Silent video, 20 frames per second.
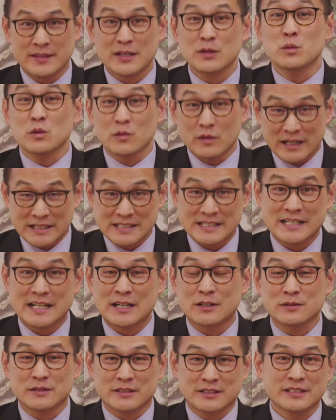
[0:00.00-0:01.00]
They will write it
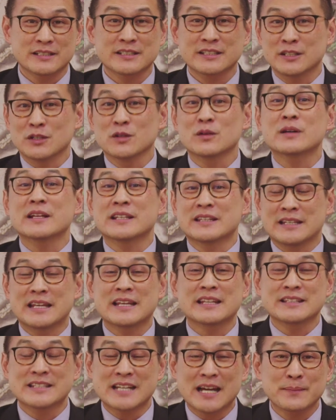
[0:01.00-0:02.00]
out, you know, and,
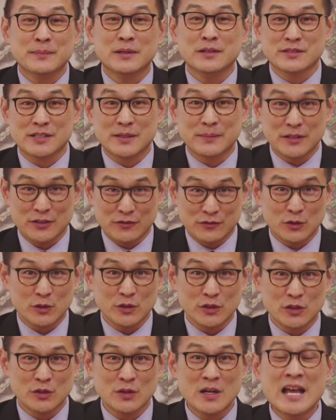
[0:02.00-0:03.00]
and type out something for
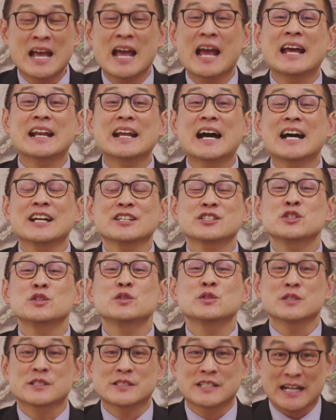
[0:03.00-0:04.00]
you and ask you
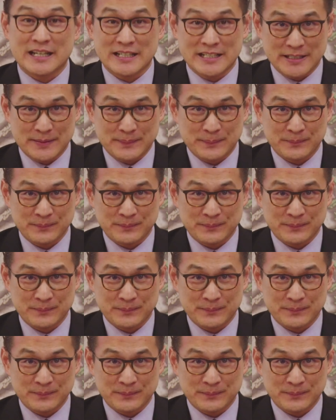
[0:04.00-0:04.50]
to sign it.